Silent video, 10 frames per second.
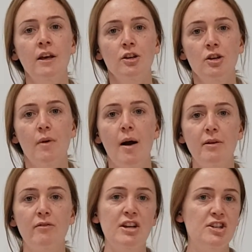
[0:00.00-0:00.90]
you might be
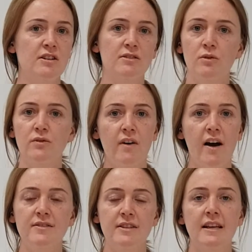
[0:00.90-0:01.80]
reaching sort of 5,
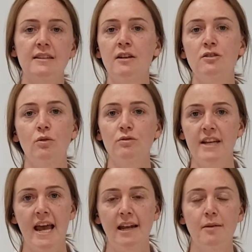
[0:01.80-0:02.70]
6, not
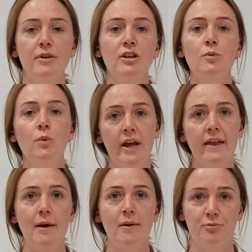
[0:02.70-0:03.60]
10, but you will get
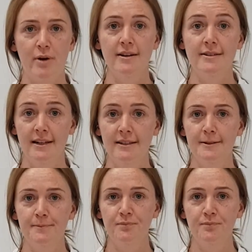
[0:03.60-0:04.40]
there with practice.